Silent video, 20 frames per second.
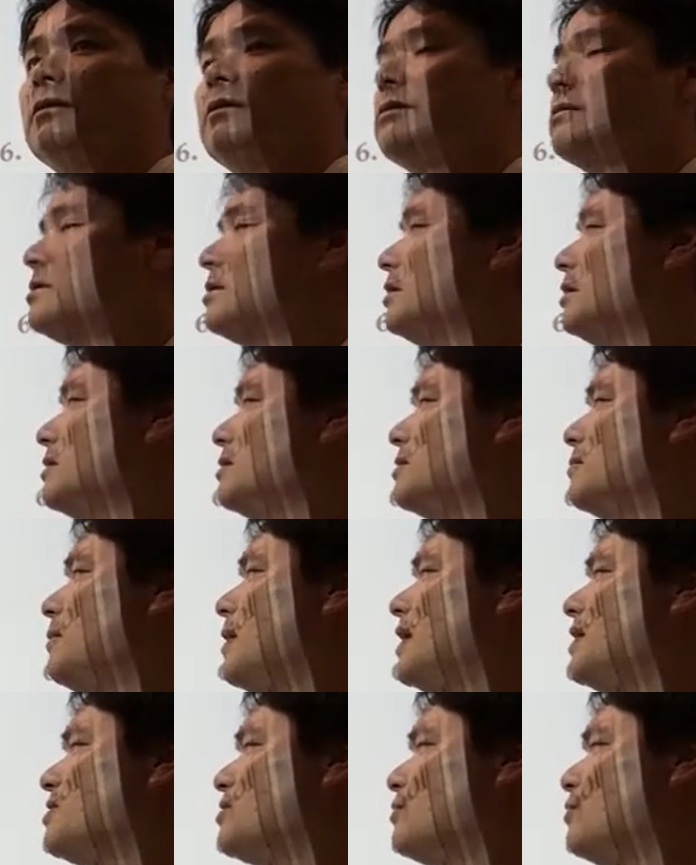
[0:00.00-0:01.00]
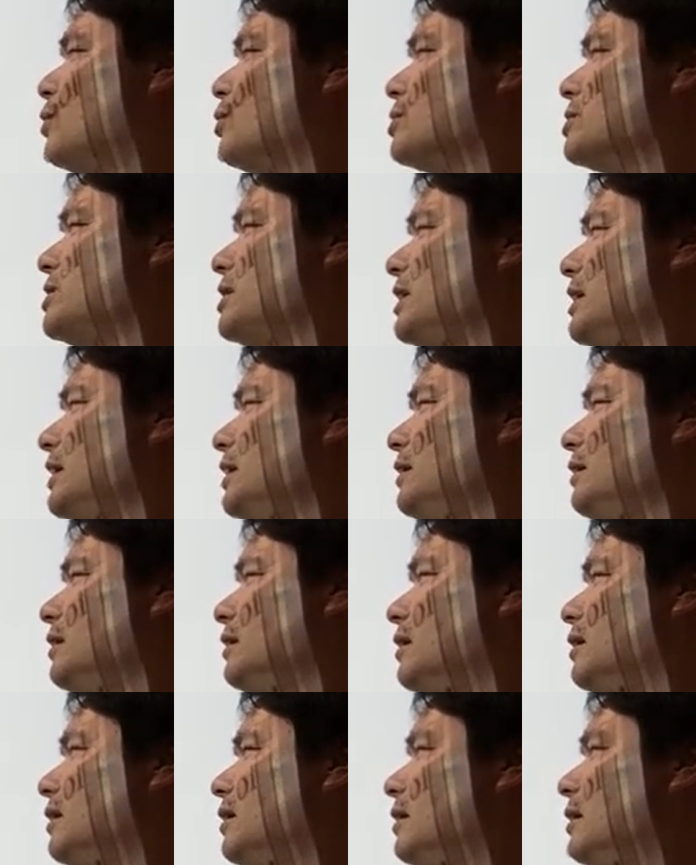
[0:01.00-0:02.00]
You see this is minus 14,
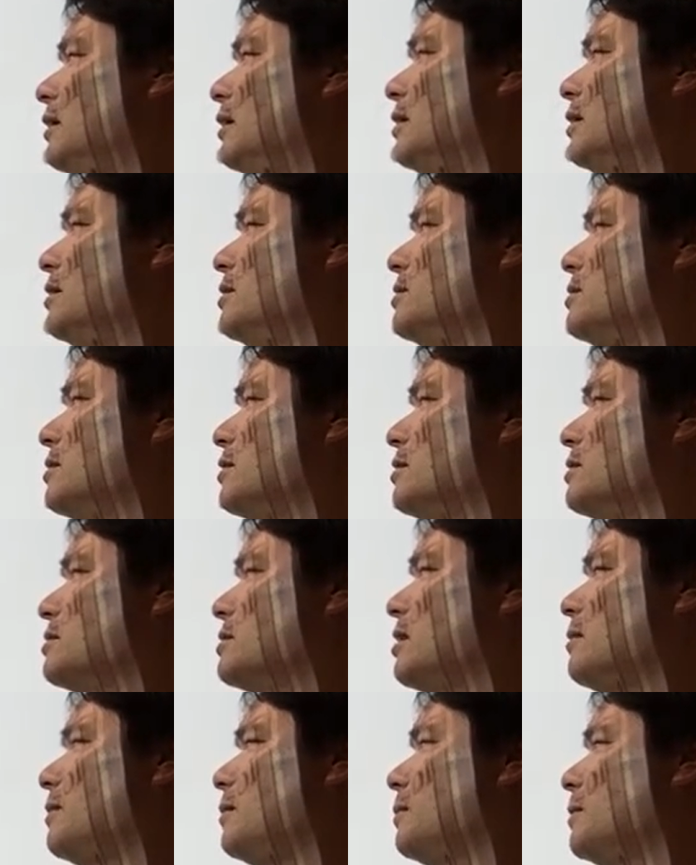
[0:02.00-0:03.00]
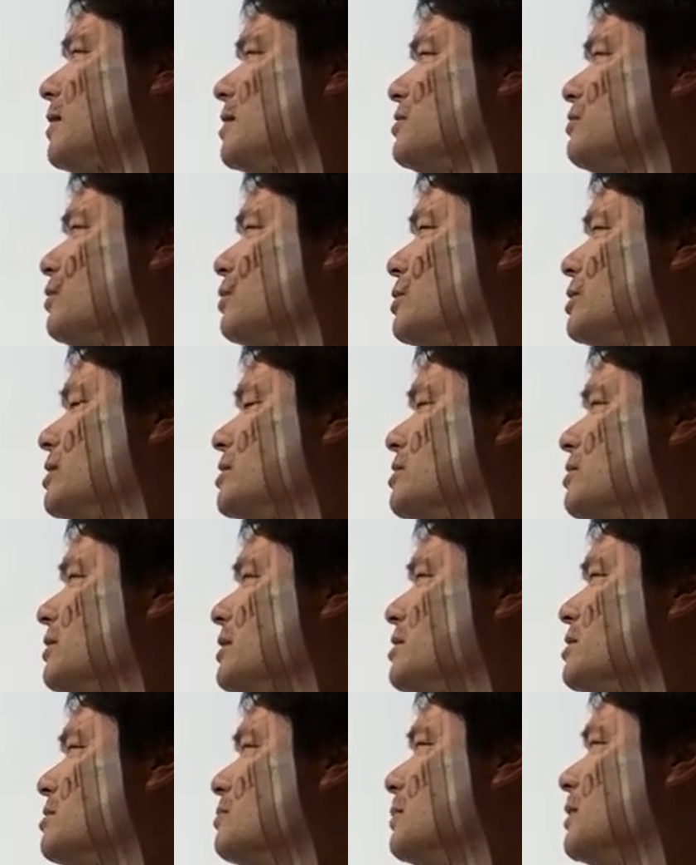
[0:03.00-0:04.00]
and so this has got to be plus 14, so
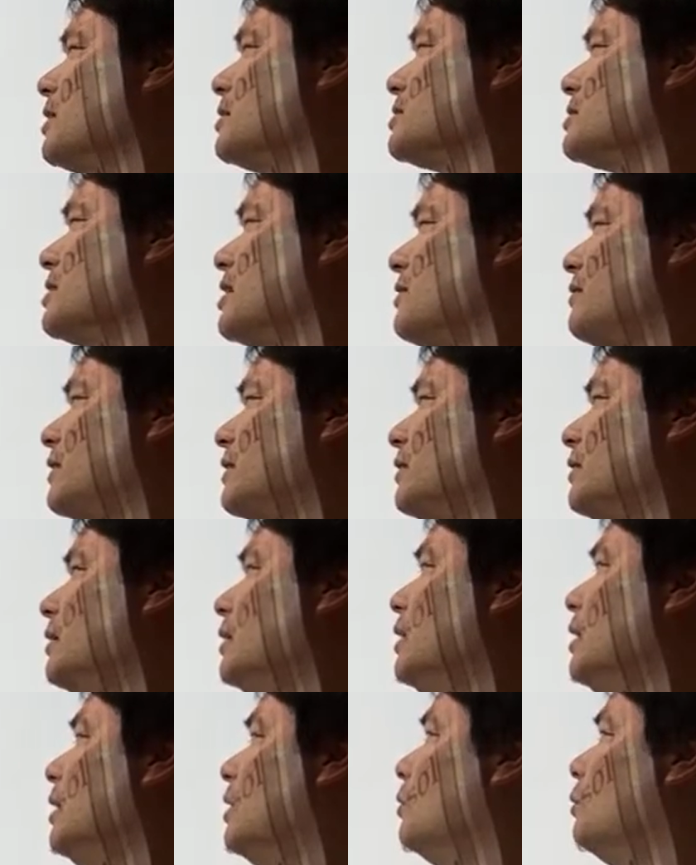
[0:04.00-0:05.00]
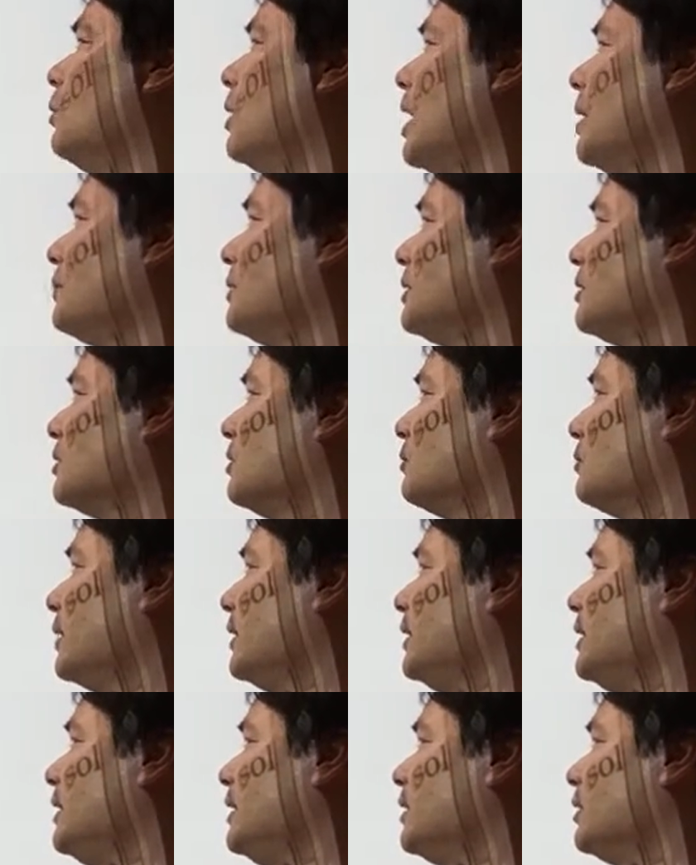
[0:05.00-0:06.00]
each is plus seven. What happened to
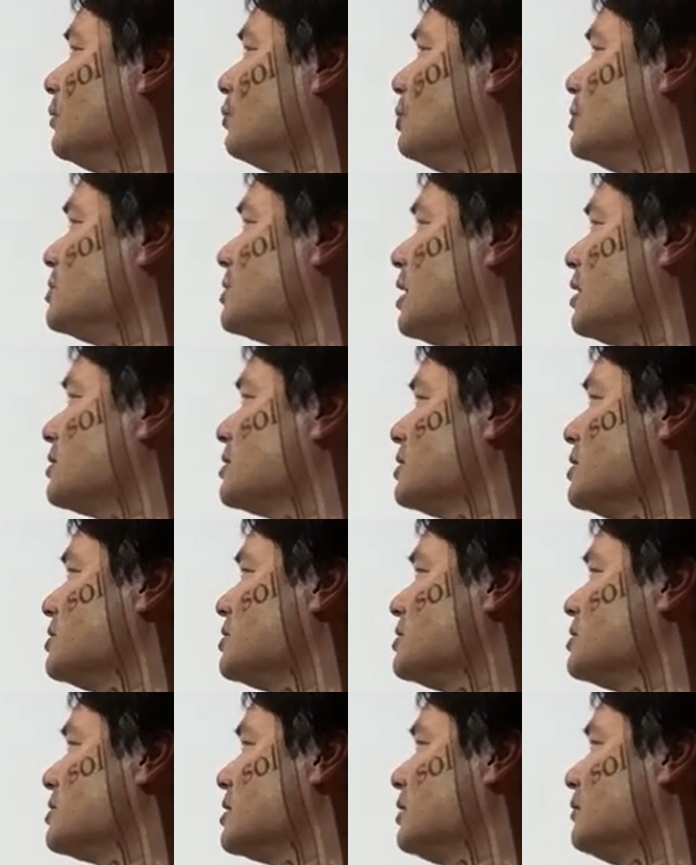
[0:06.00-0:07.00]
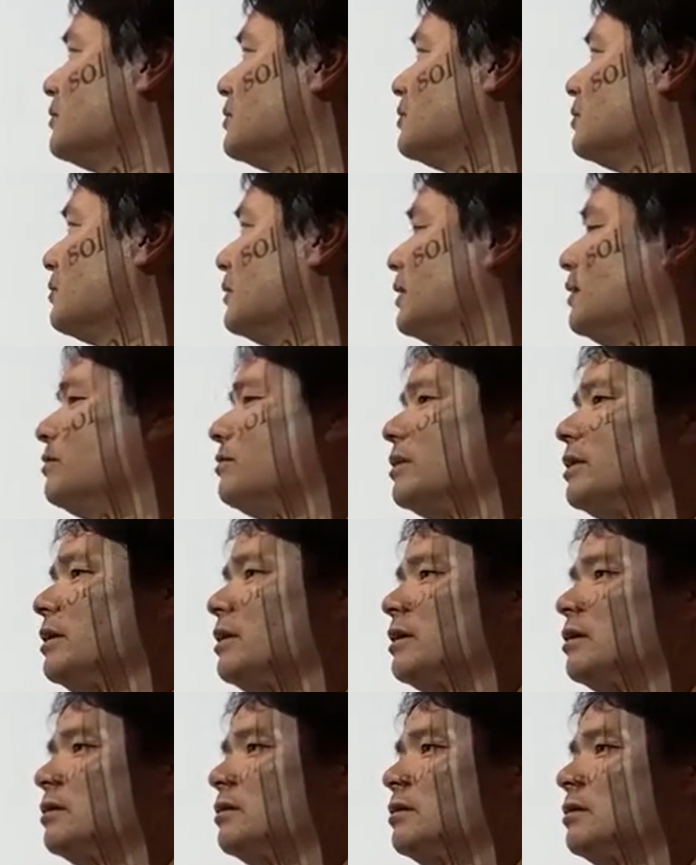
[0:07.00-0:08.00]
chlorine here? What's the oxidation state of chlorine over
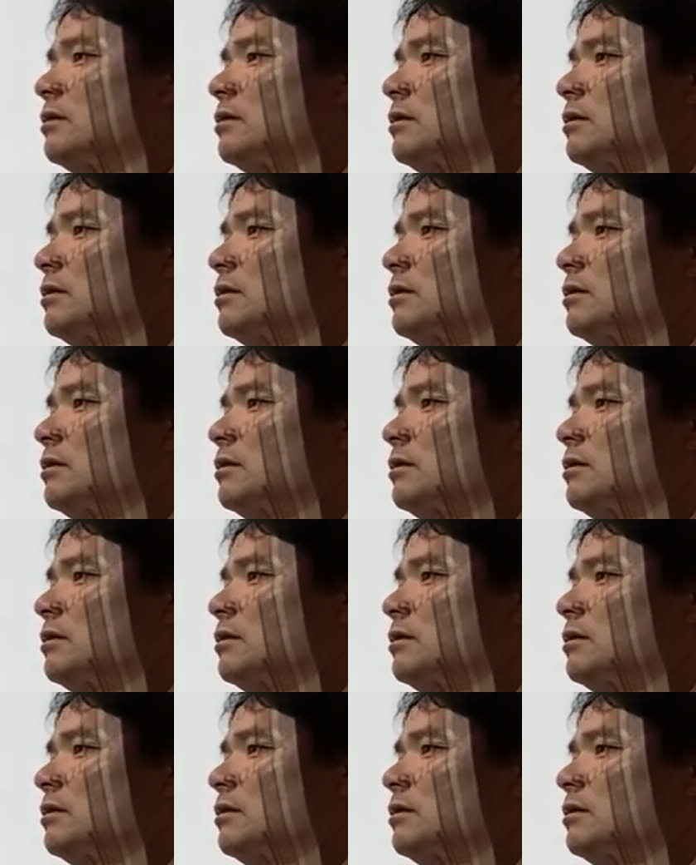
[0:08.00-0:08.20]
here?